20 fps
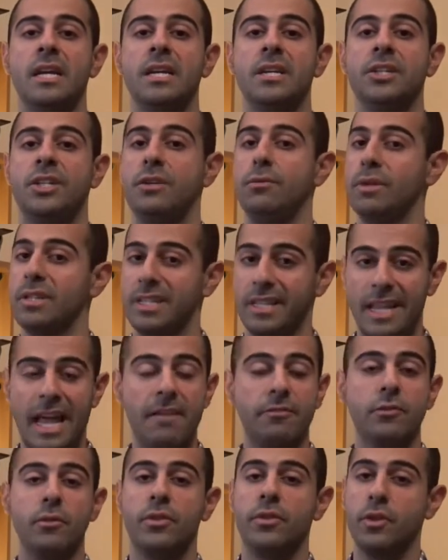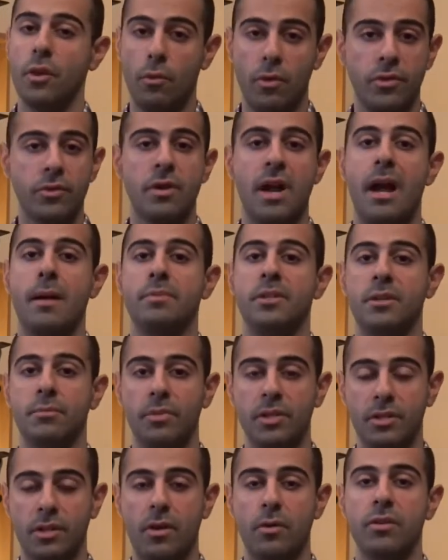she was left with no other option
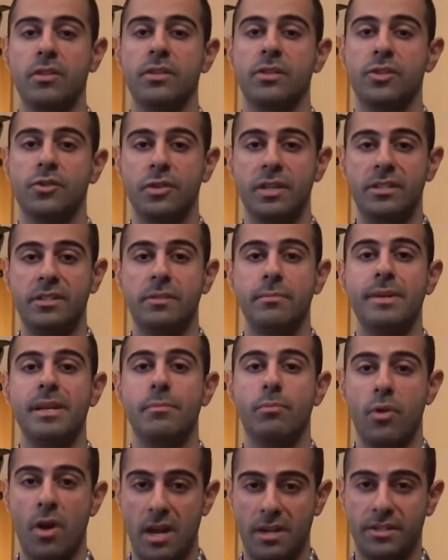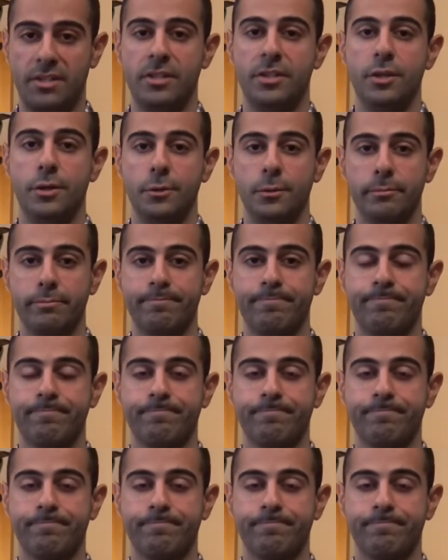but to go to the streets and be a prostitute.